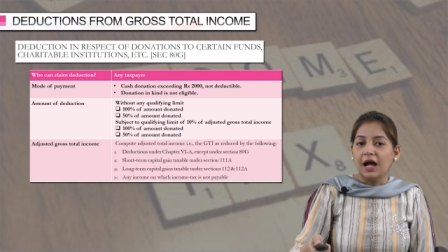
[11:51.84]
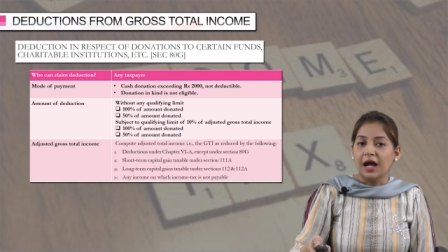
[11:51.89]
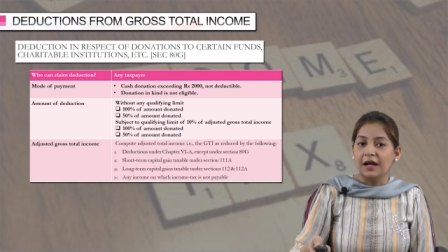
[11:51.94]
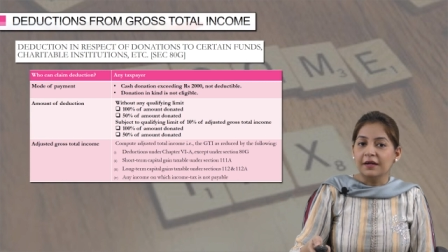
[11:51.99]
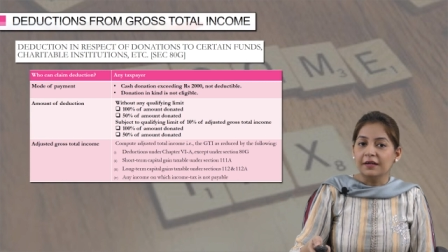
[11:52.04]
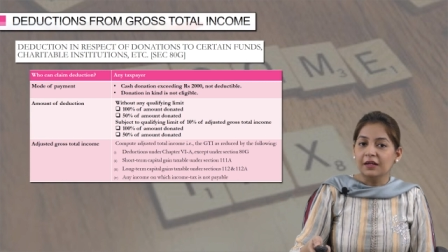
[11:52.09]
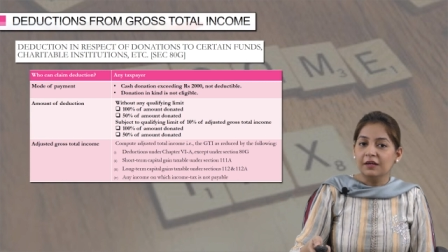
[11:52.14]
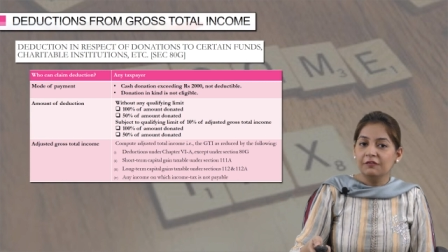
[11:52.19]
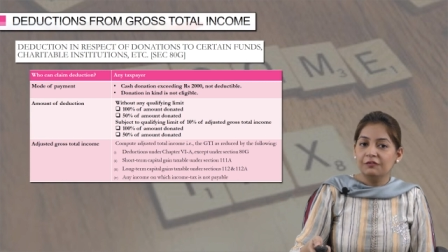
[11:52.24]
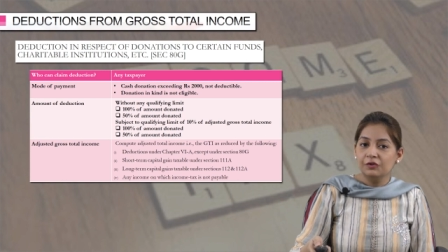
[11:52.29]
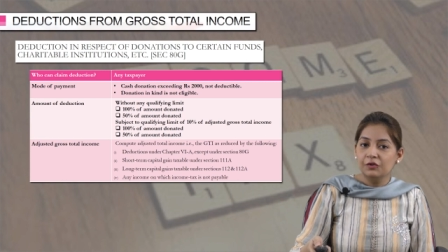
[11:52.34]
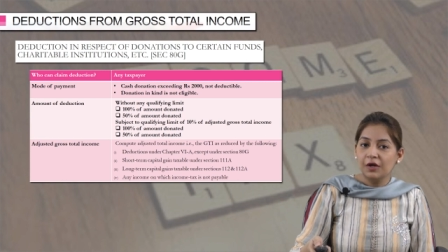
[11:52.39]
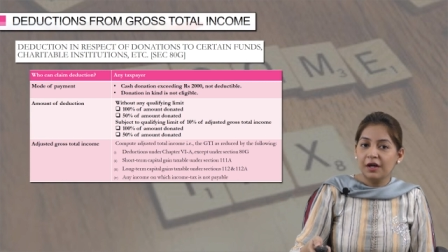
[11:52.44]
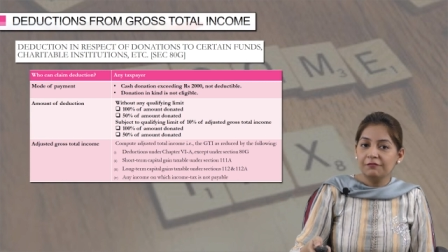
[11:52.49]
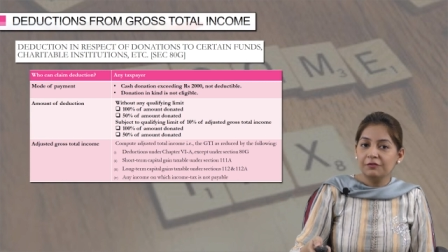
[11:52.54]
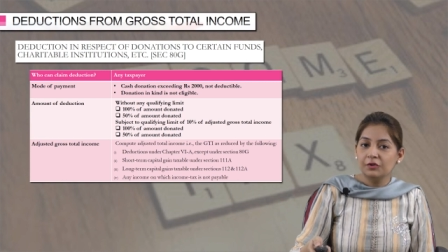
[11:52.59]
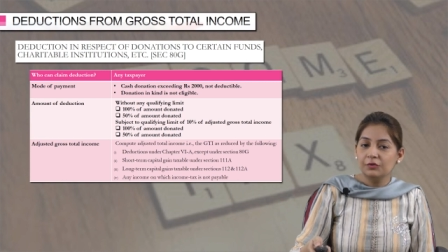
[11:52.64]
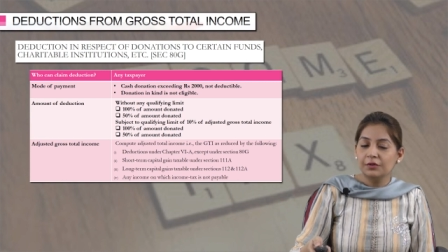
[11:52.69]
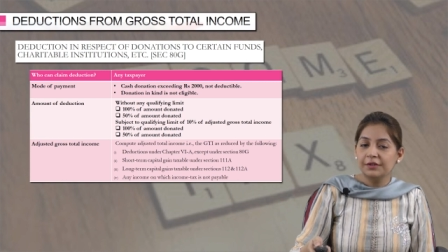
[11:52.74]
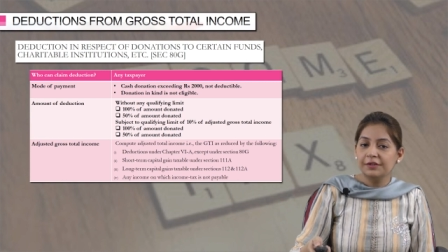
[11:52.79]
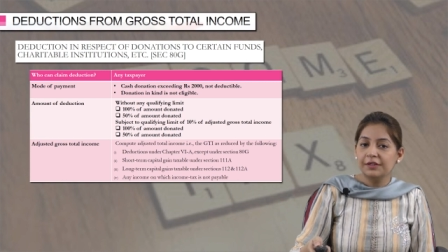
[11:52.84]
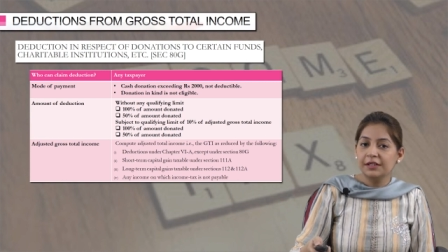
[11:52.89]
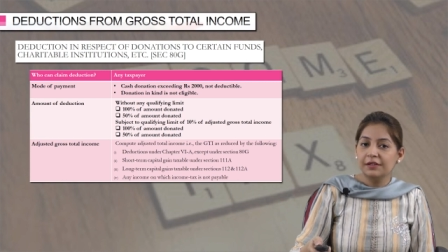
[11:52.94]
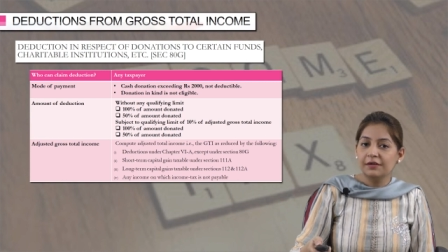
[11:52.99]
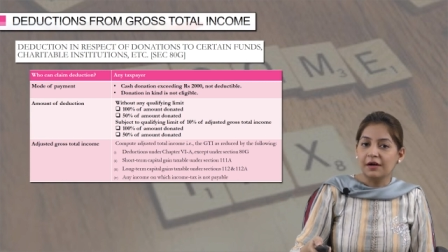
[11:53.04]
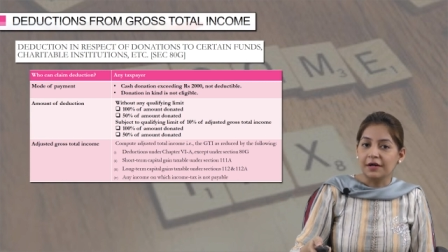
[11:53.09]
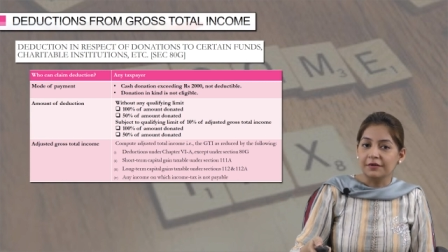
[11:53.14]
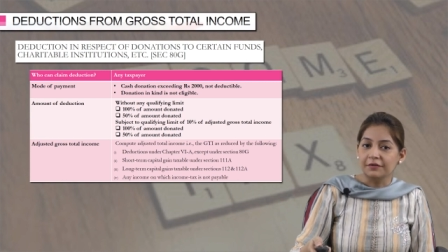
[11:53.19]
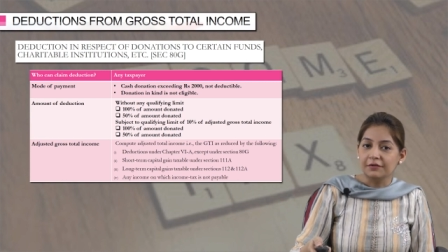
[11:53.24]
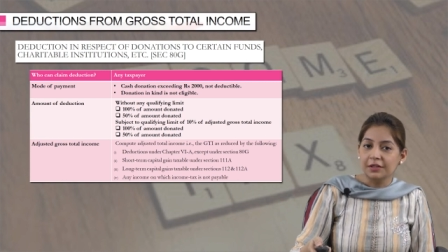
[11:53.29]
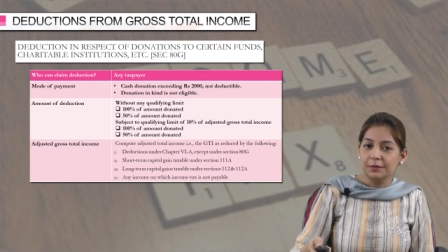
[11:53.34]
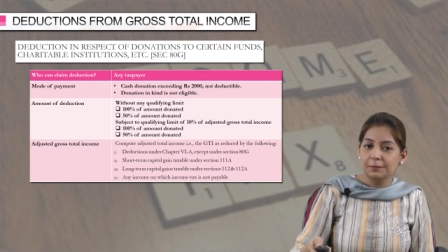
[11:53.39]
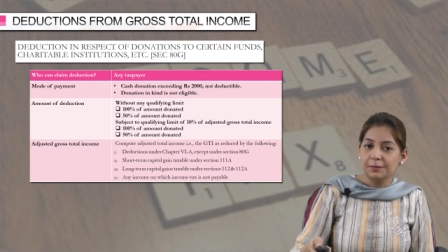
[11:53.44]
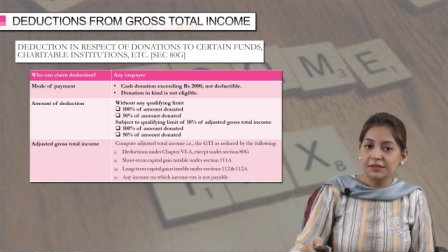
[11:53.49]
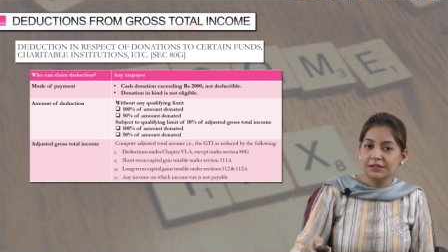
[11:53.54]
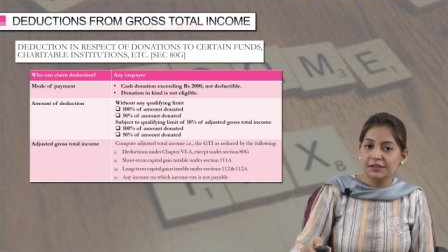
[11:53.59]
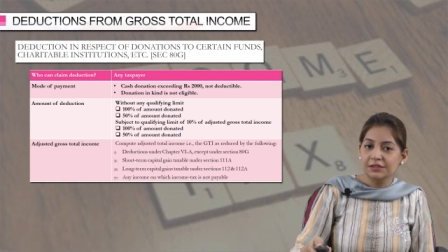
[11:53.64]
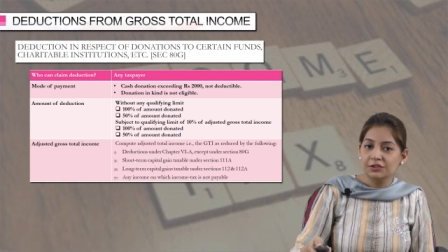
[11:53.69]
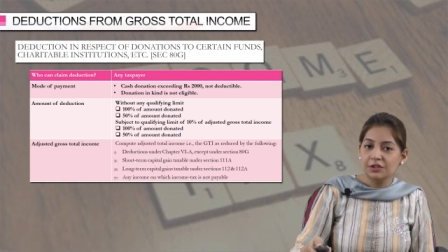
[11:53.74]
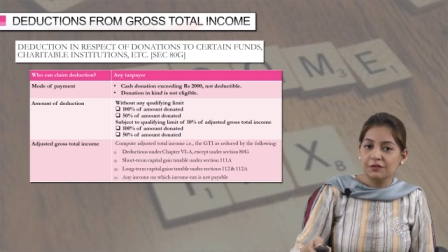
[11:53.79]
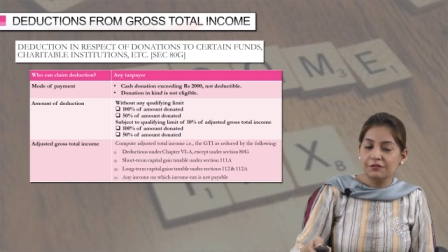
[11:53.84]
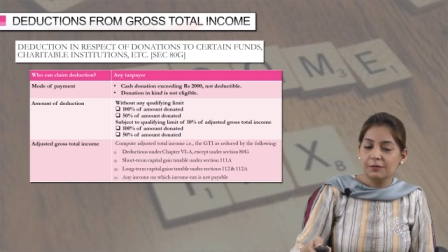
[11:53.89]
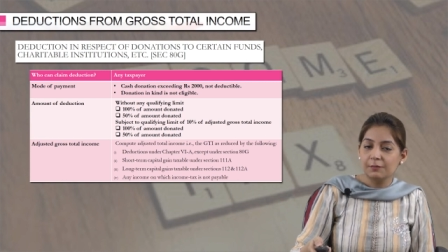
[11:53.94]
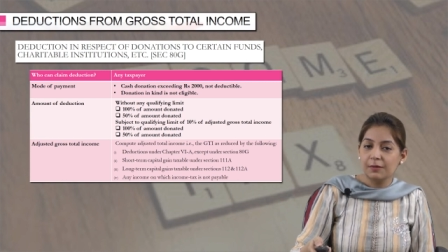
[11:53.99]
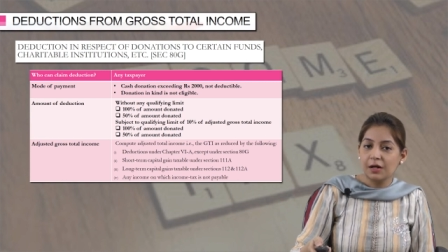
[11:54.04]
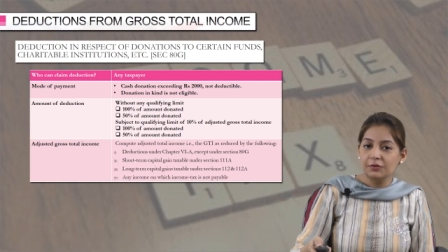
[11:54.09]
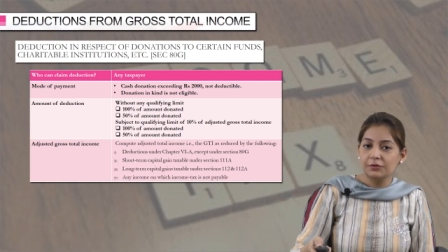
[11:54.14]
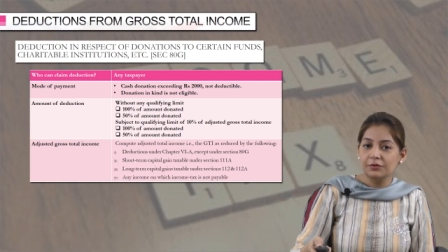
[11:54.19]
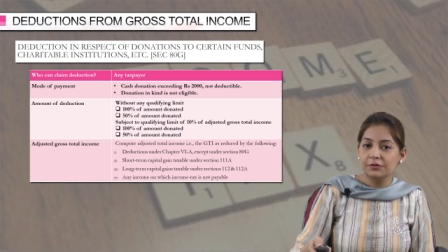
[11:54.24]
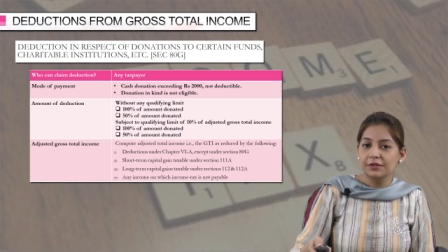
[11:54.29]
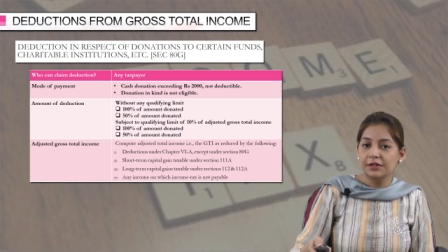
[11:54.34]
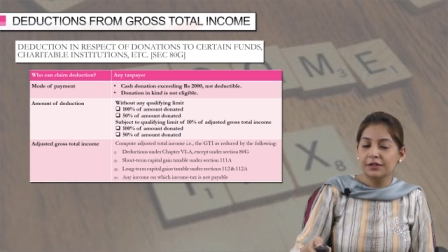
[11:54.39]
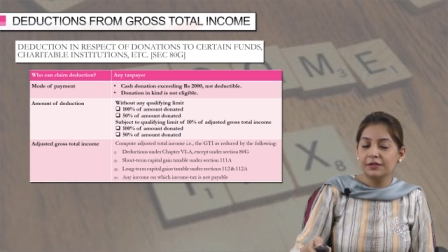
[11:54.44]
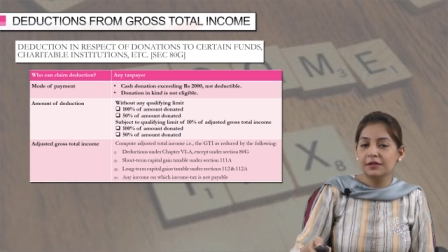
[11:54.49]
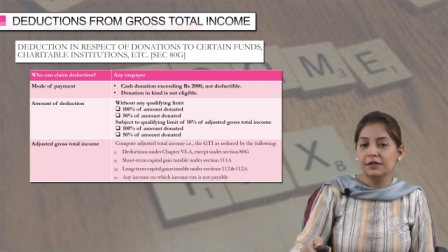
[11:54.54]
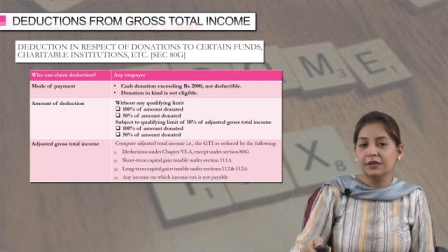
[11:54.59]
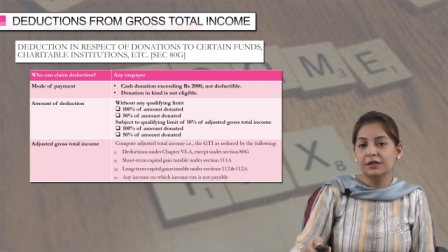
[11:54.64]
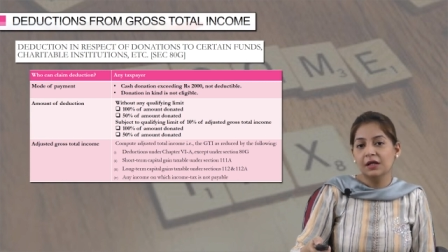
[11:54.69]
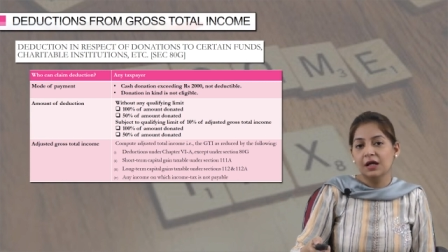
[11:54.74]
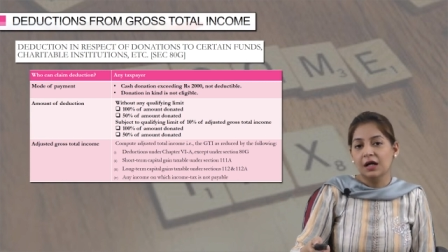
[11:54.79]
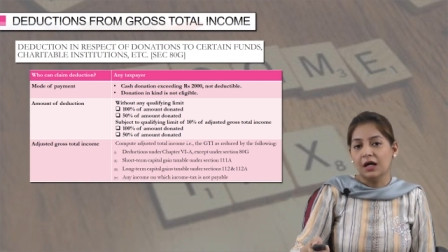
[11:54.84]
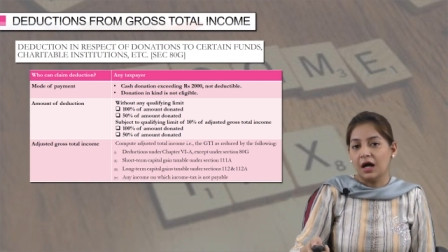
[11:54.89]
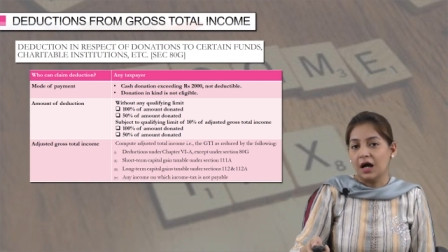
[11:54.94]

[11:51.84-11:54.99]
and if you have donated 100 percent of amount donated,